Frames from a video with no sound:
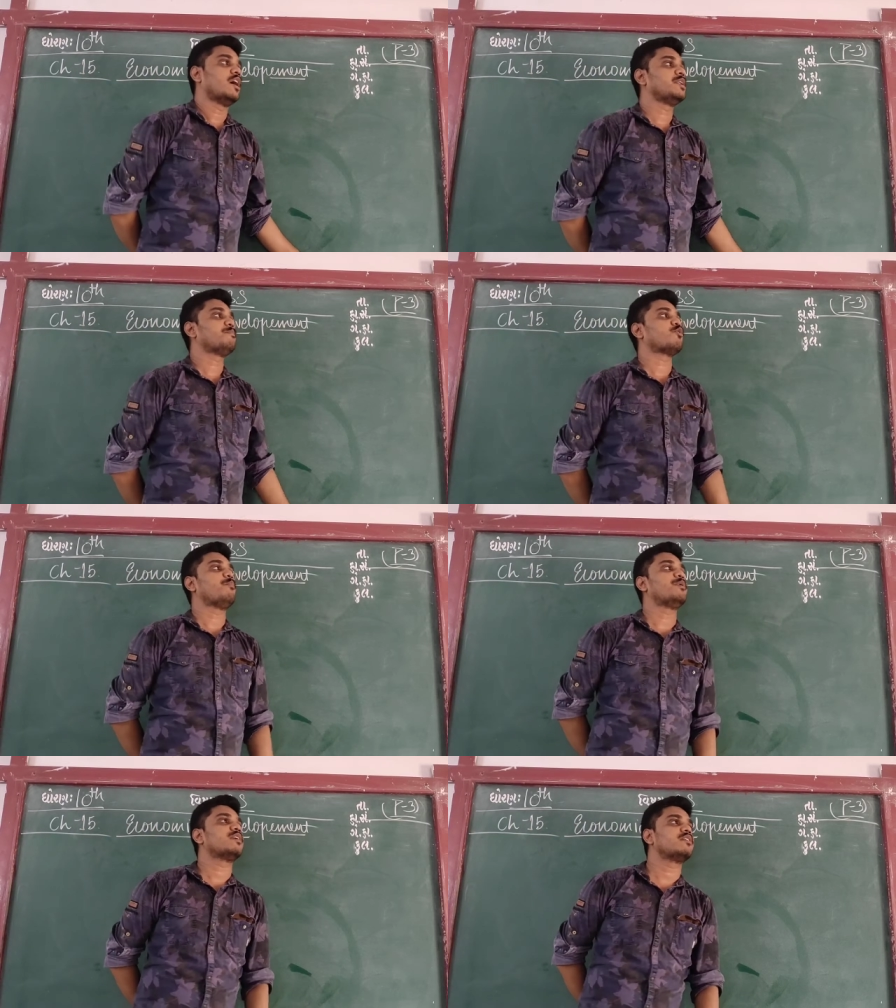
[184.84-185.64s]
in a
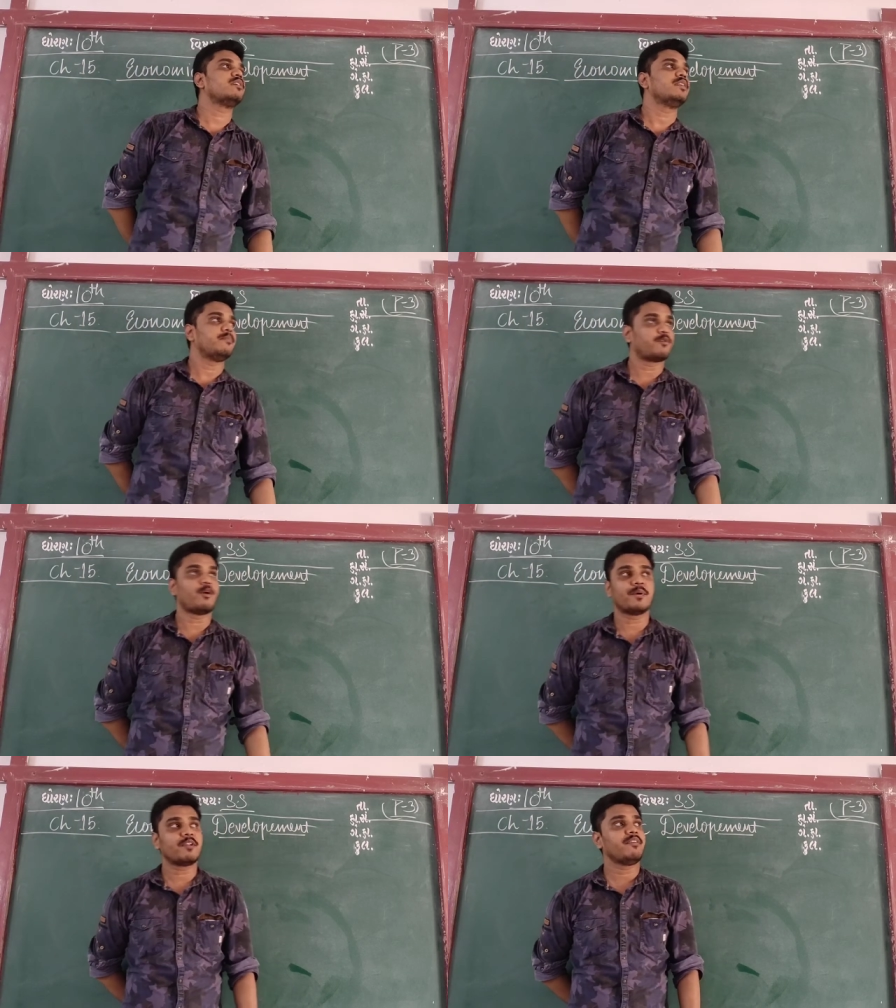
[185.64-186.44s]

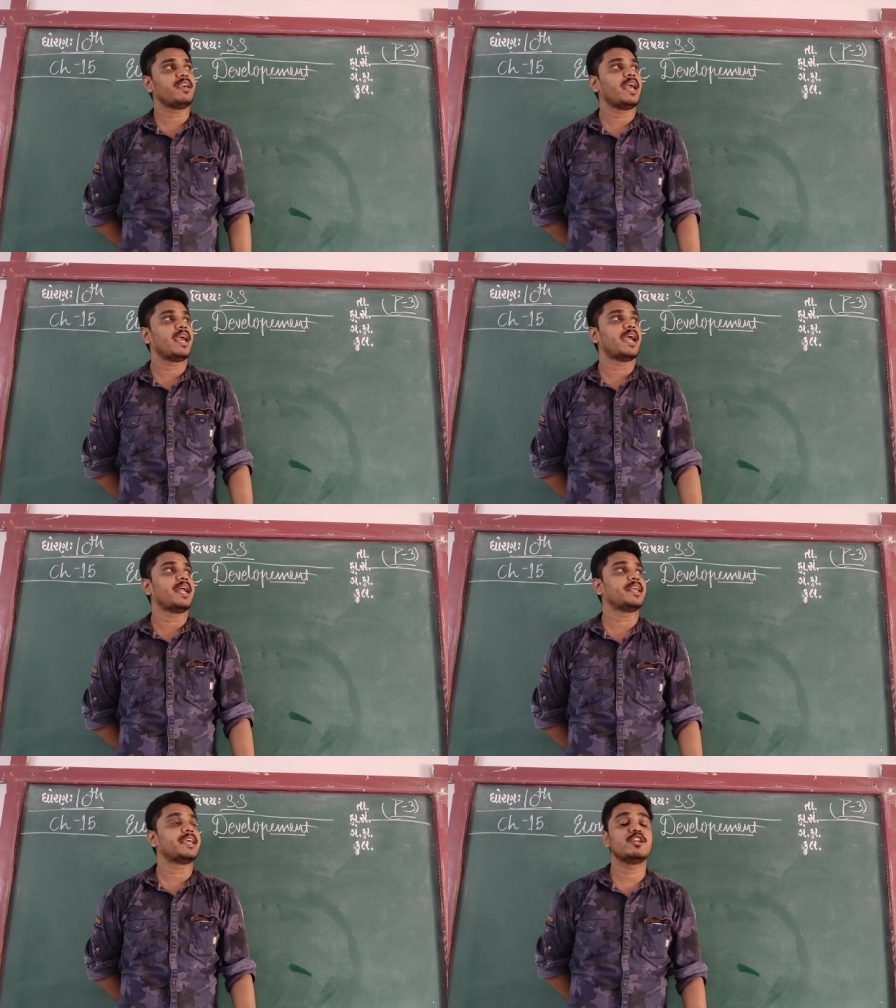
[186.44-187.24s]
proper way
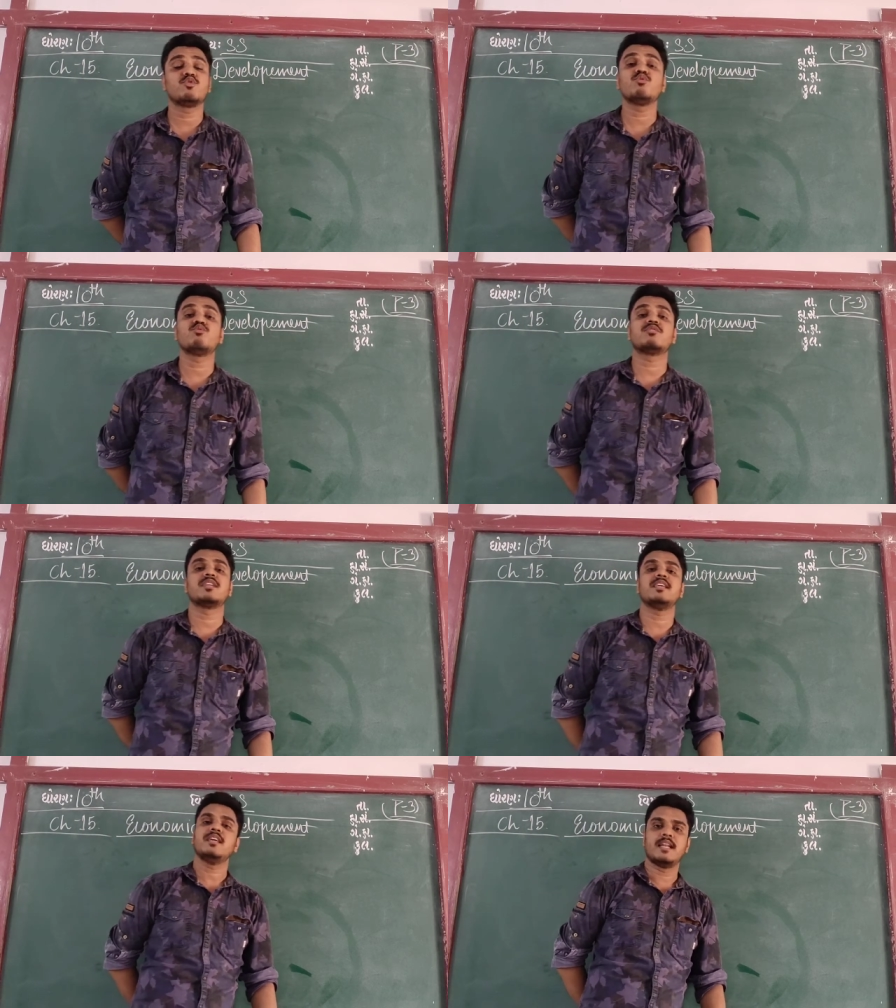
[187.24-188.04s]
and in 2 to
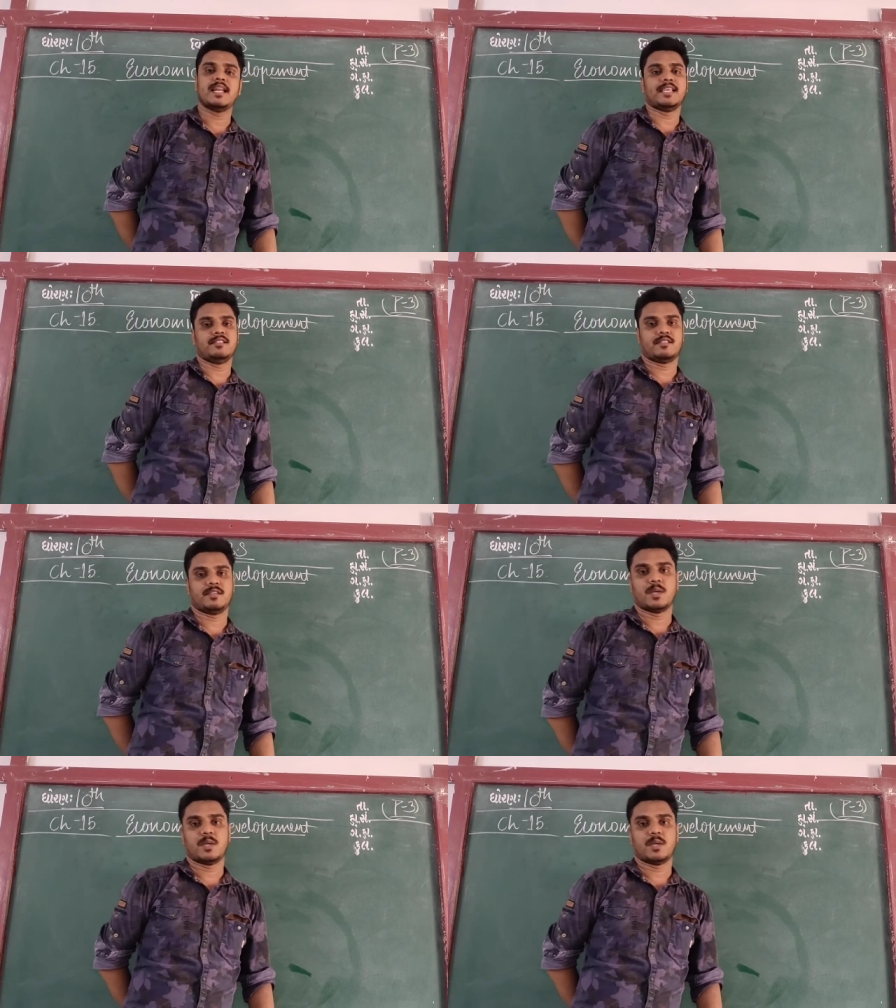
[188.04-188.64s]
3 lines.